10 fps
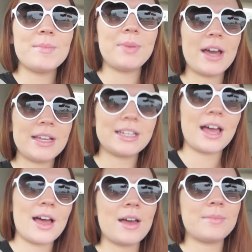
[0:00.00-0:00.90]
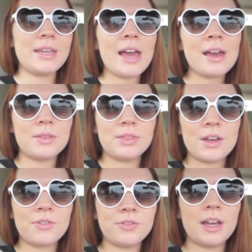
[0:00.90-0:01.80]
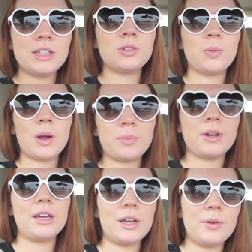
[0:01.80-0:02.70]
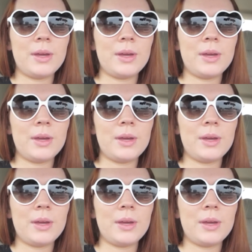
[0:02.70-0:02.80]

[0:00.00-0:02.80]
But um, yeah, the flights were pretty good.